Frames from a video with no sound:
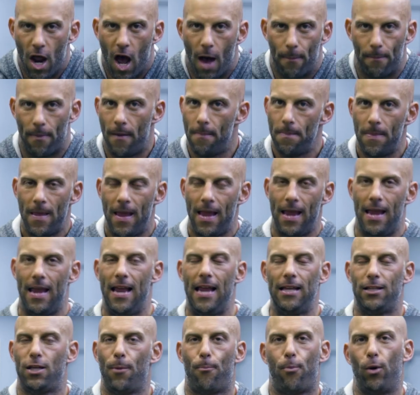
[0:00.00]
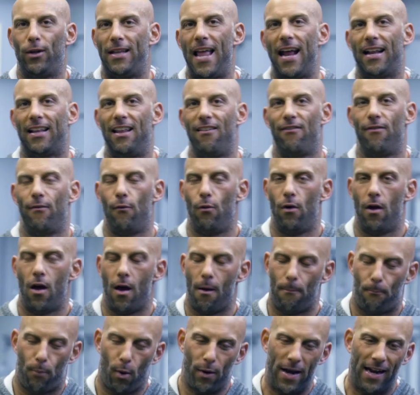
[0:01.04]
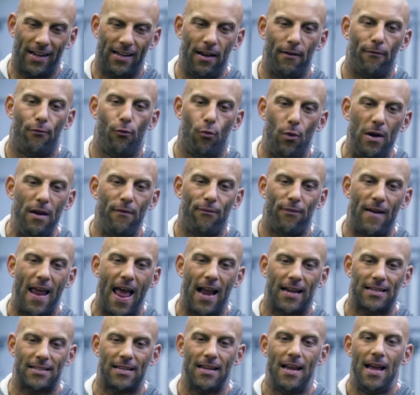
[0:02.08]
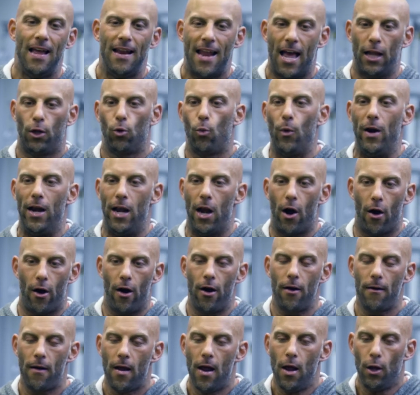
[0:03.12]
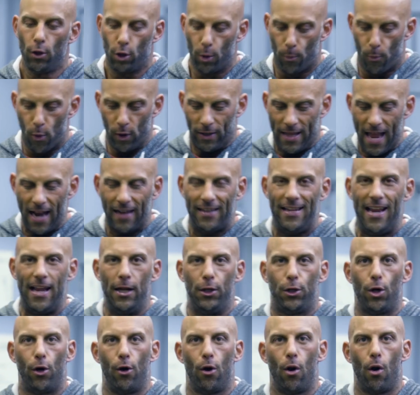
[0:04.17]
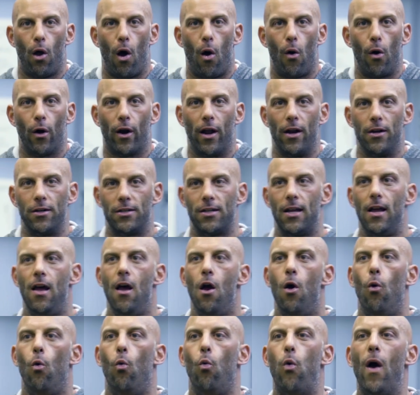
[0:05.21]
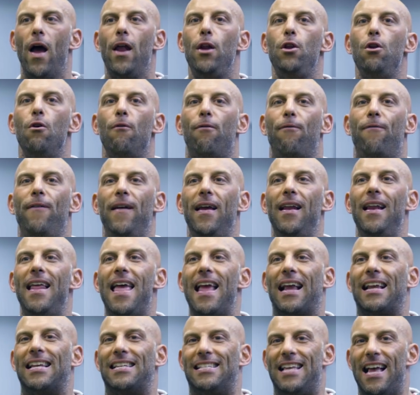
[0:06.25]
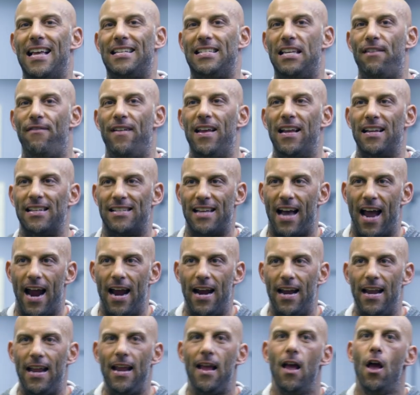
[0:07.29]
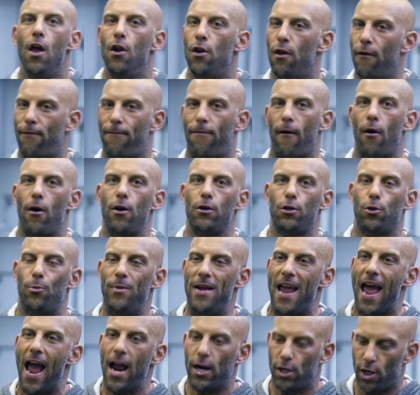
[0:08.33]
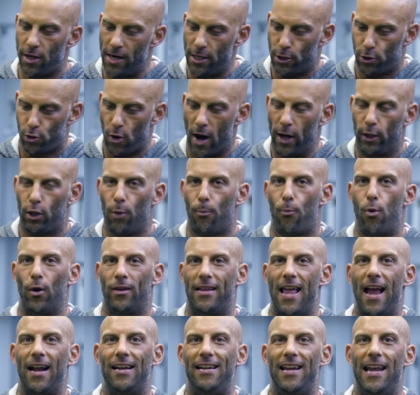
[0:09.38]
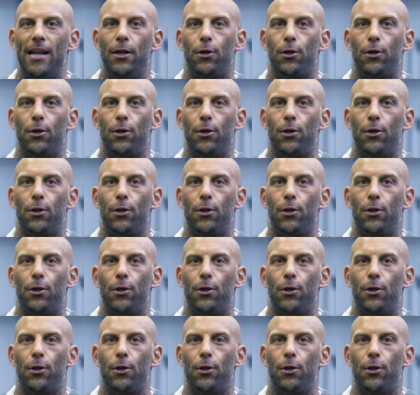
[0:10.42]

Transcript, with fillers: up. It's a protective, uh, protective reflex that we learn to protect the internal organs. When you feel excessive anxiety, the first reaction is try to protect the